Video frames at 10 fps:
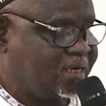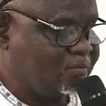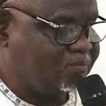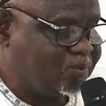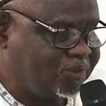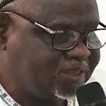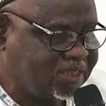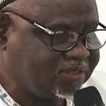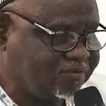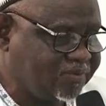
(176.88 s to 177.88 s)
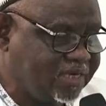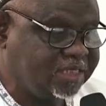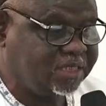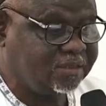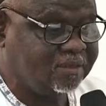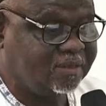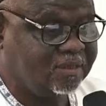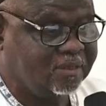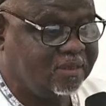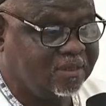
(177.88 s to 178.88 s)
Now, process of election
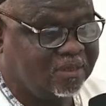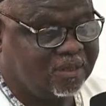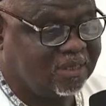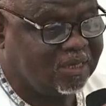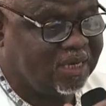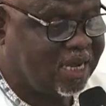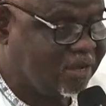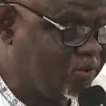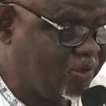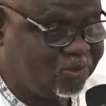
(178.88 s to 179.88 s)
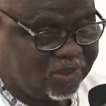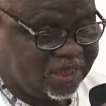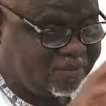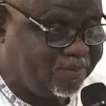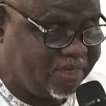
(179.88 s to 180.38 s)
are going to take